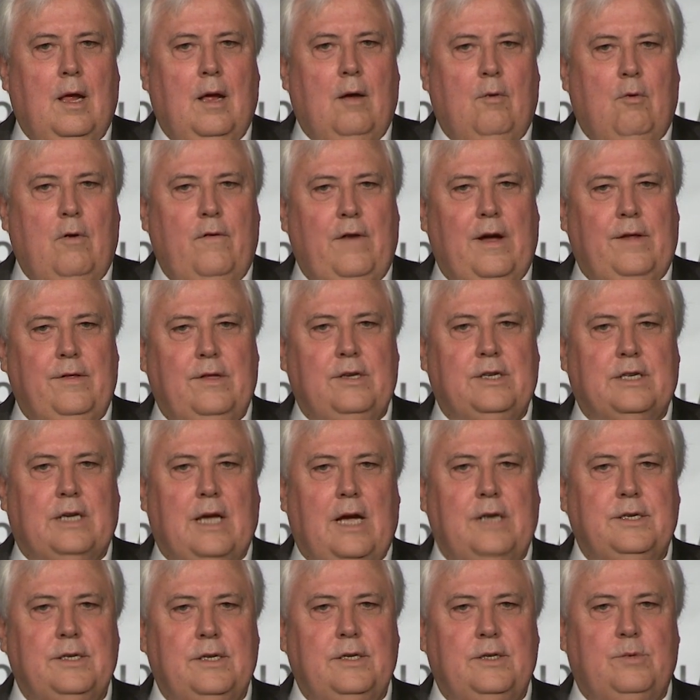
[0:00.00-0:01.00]
We've had
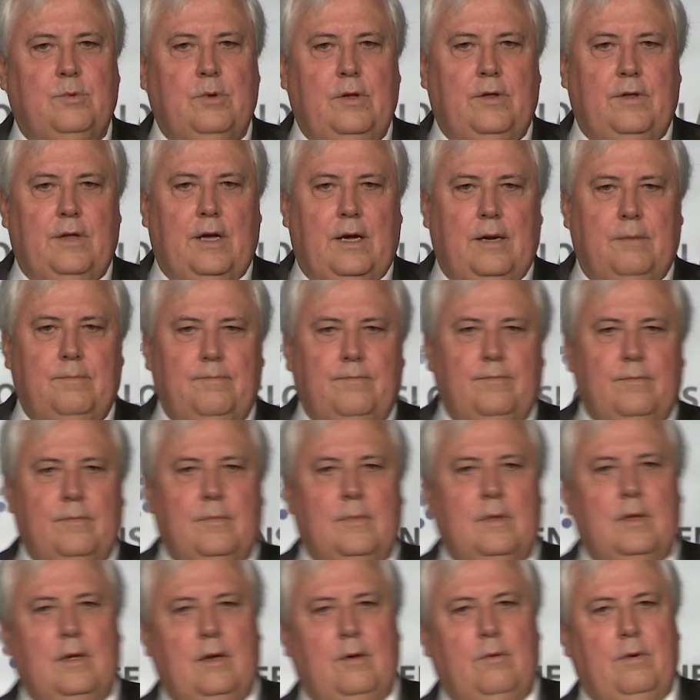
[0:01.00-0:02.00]
discussions with
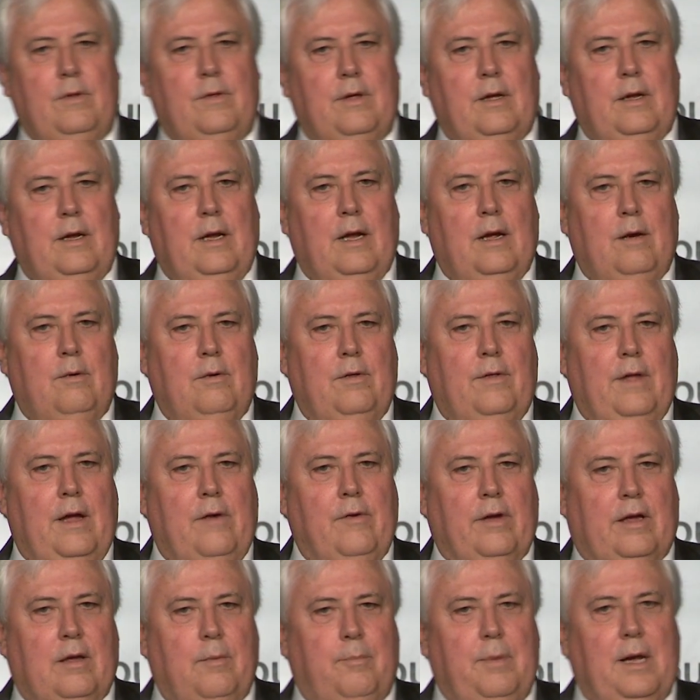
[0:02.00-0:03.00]

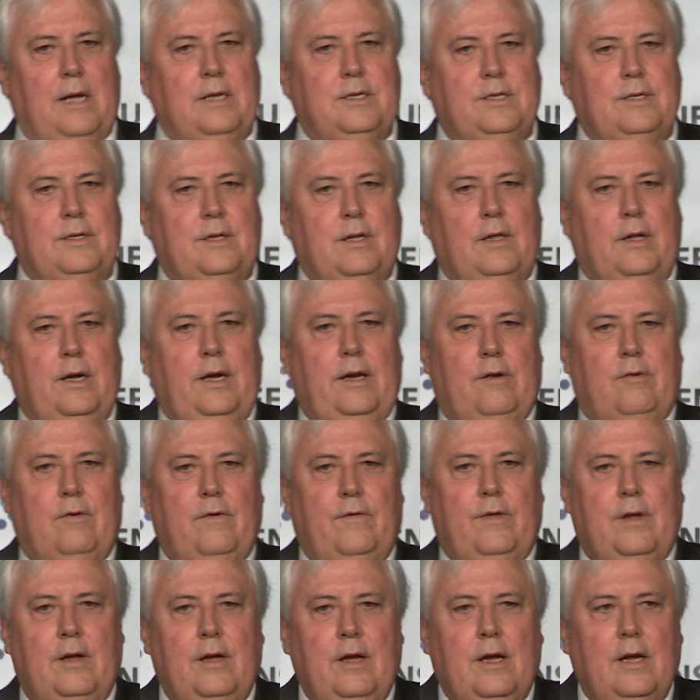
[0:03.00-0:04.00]
Erica Betts, the leader
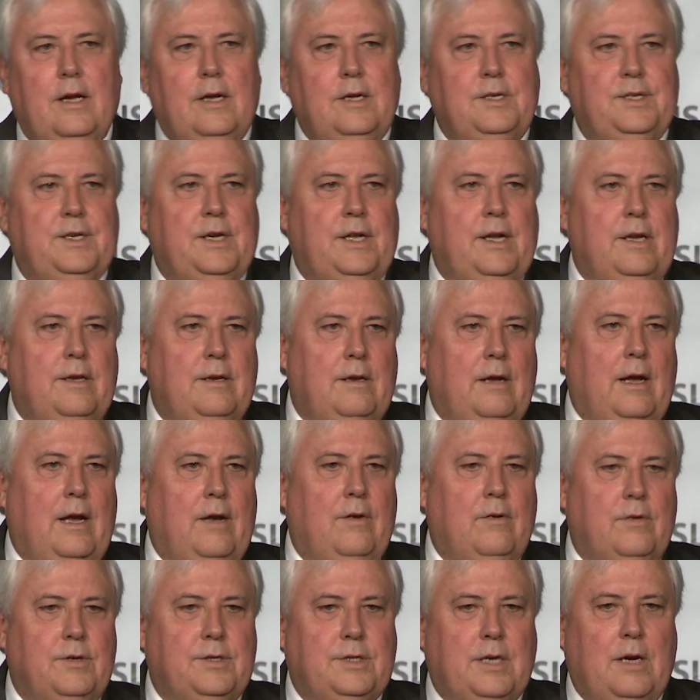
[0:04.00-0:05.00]
of the Senate,
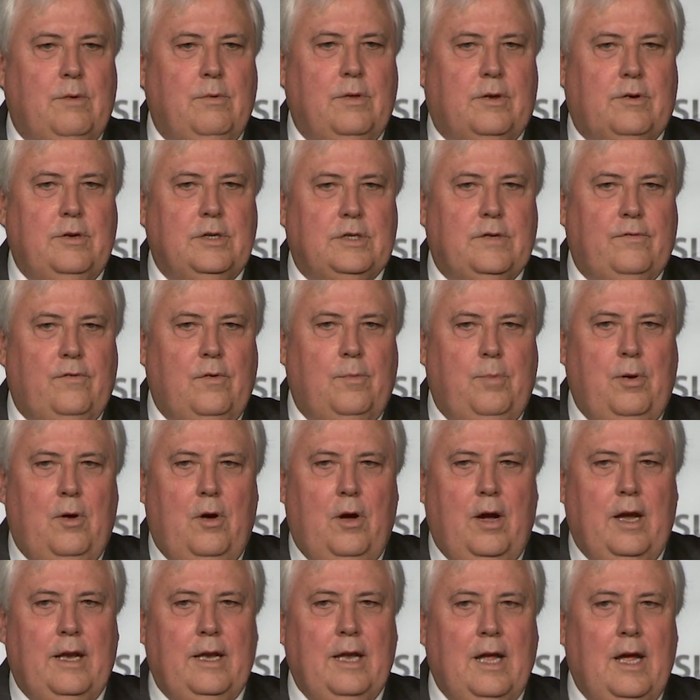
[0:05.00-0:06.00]
and also with Christopher
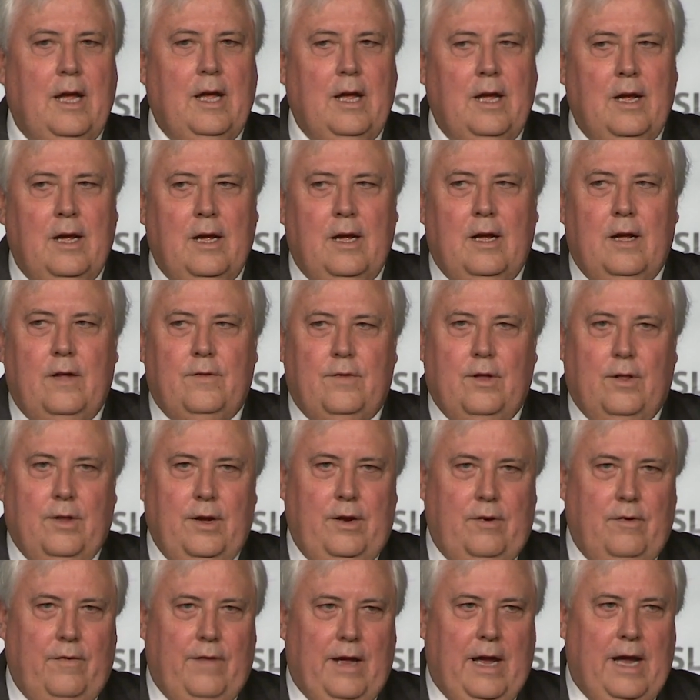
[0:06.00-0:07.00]
Pyne, the
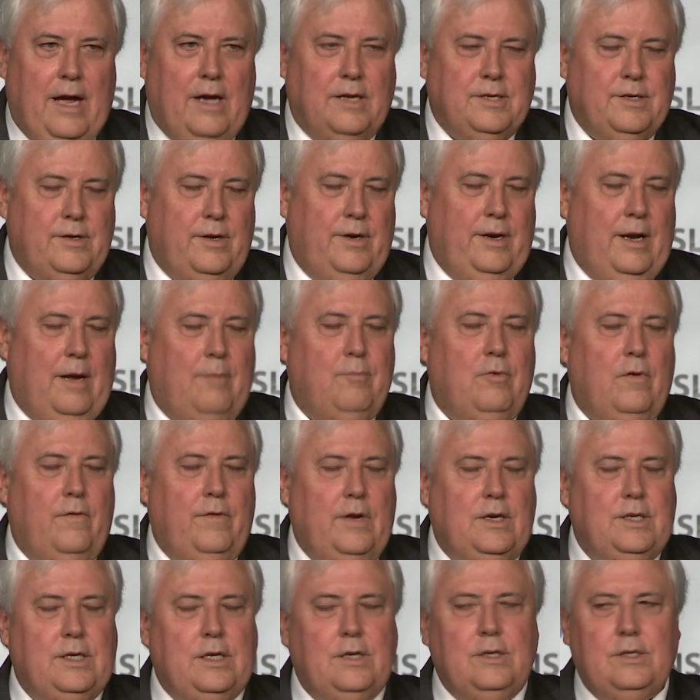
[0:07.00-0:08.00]
leader of the House, on a number of
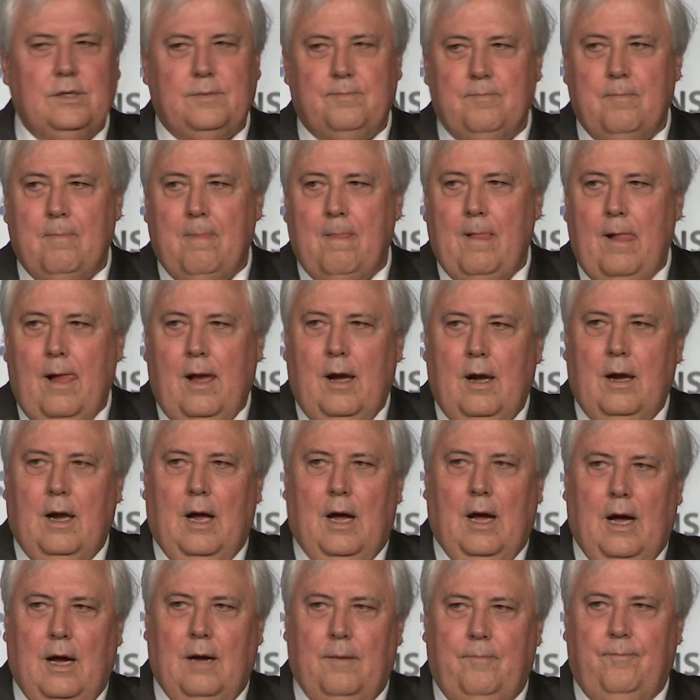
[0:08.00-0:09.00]
issues.
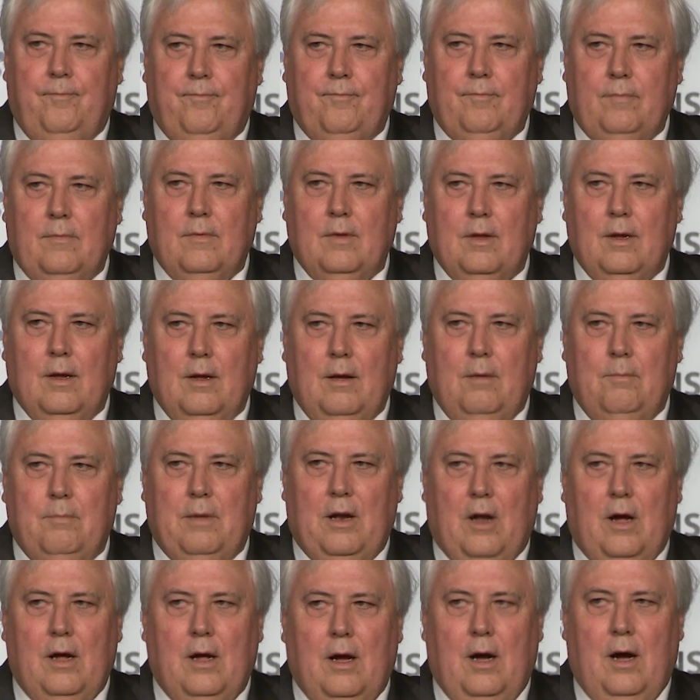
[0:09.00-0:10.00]

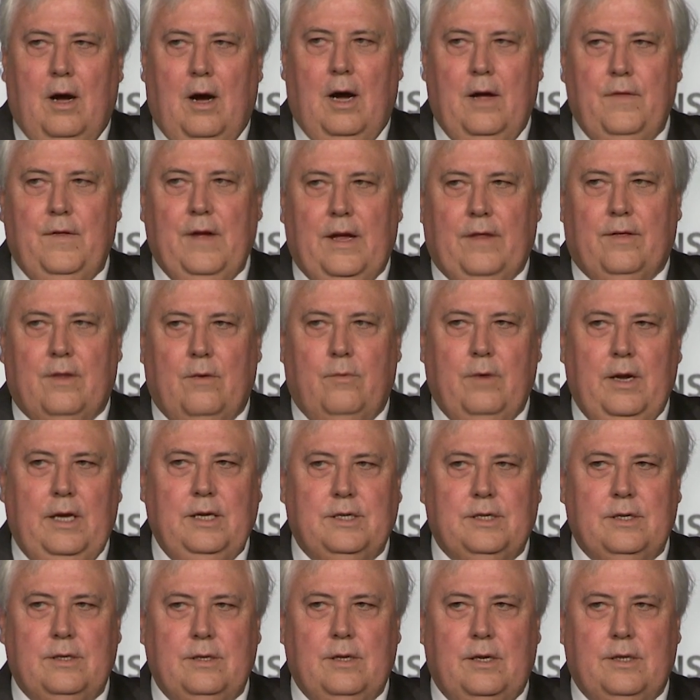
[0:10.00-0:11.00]
But I think the
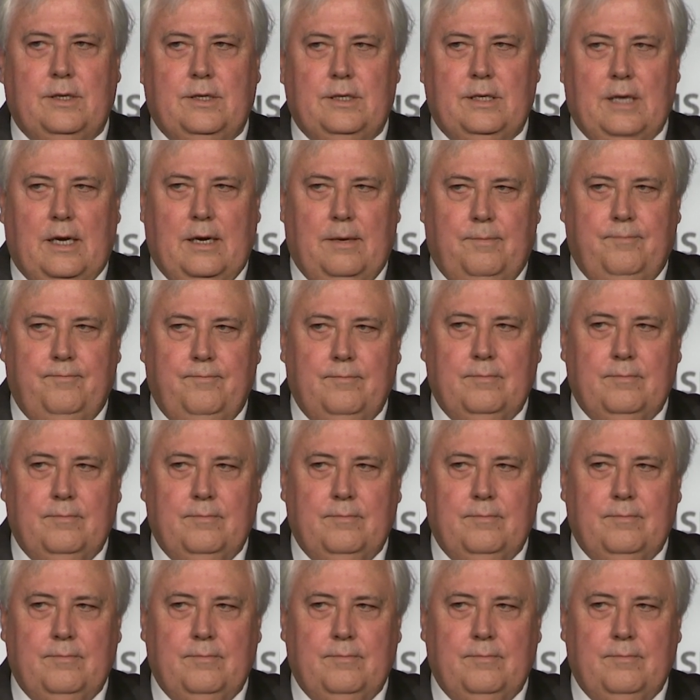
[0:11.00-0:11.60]
reason that